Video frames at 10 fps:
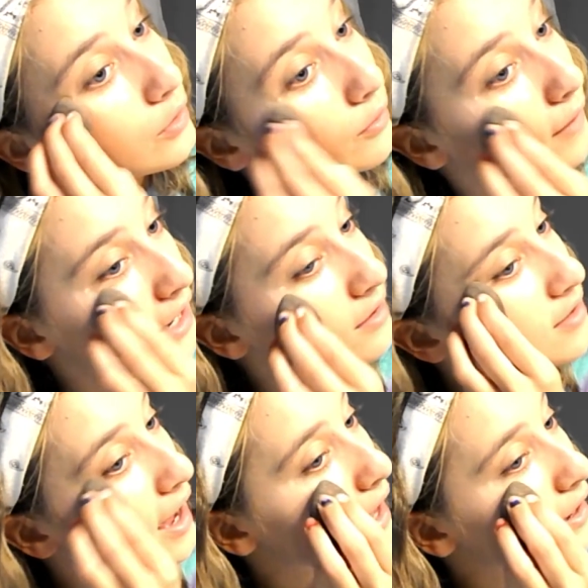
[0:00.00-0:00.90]
the right
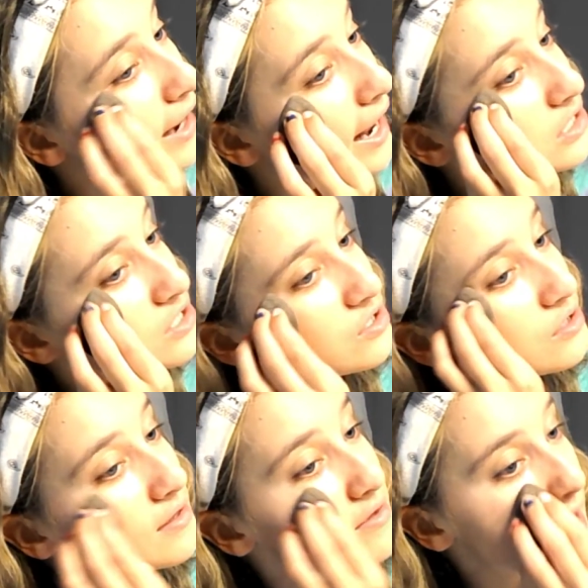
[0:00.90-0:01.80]
side, and I just do
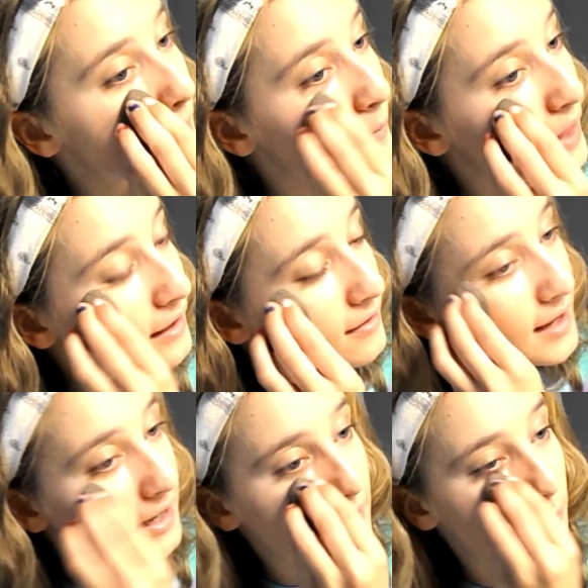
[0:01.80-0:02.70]
the same thing as
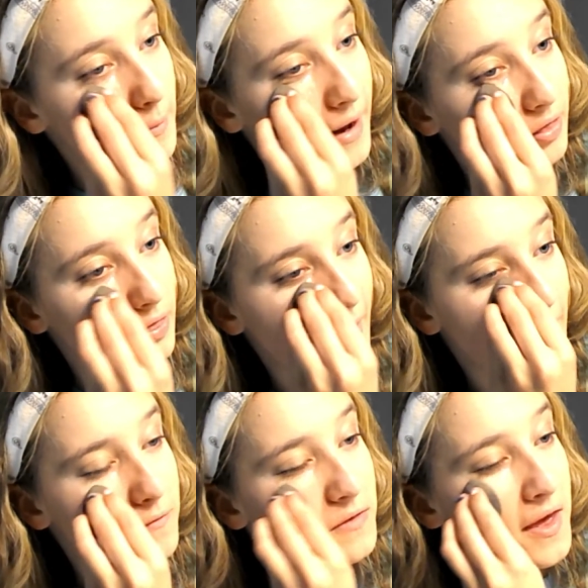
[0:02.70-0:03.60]
I did with my
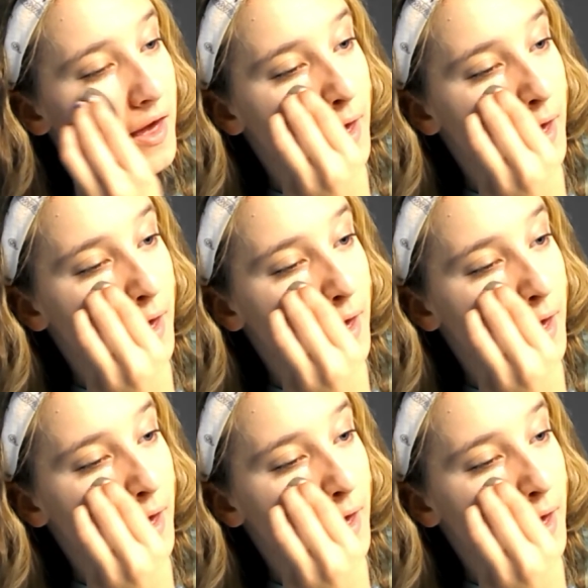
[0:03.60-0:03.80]
left.